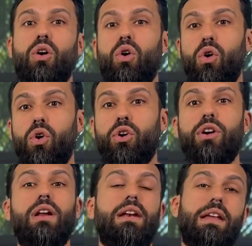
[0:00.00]
Or
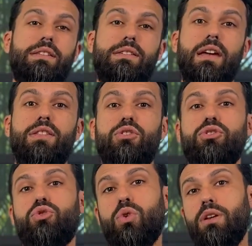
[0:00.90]
let's say there's a
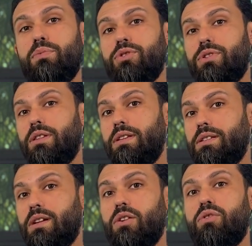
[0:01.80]
20%
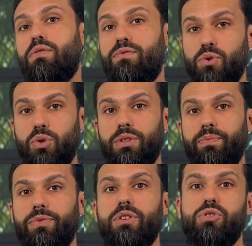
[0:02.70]
discount on food.
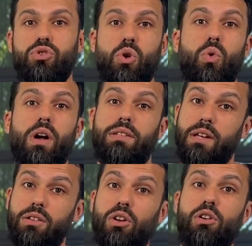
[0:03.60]
So a
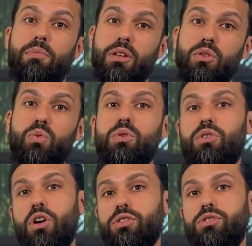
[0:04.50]
$10 meal will
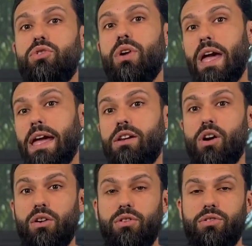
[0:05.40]
cost you $8.
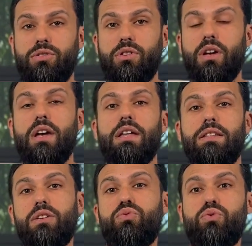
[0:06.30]

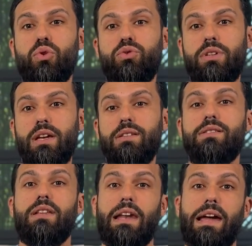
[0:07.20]
This rotates
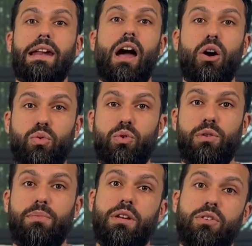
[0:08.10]
the line
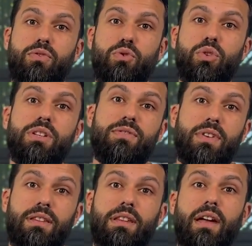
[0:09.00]
outward because food is
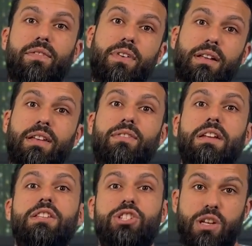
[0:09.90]

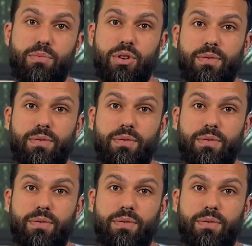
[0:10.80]
effectively cheaper.